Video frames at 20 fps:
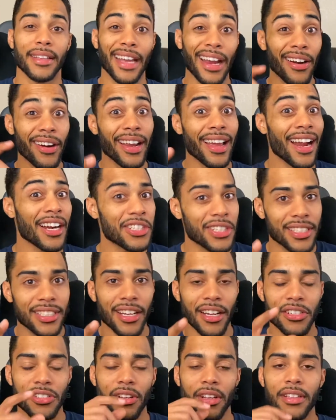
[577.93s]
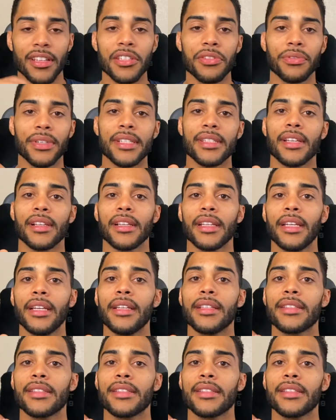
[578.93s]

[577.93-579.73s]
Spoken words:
Gary actually touched on this recently,